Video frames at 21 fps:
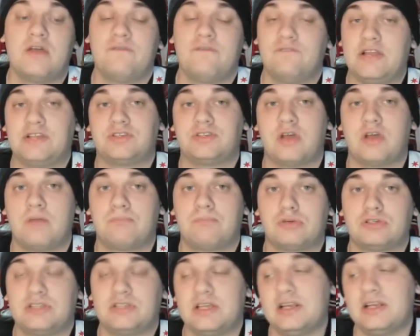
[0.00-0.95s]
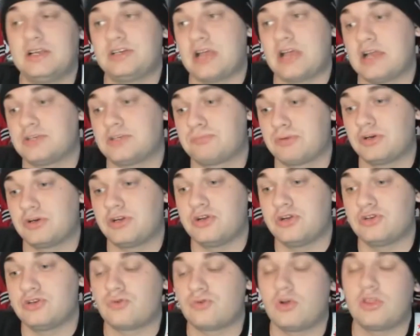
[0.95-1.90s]
Face-off percentage, as per
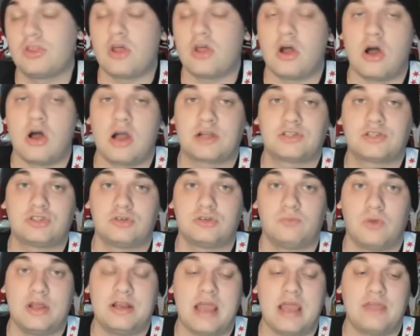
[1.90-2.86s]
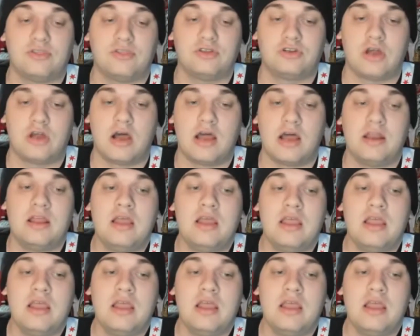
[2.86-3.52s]
usual, the Hawks win at the dot,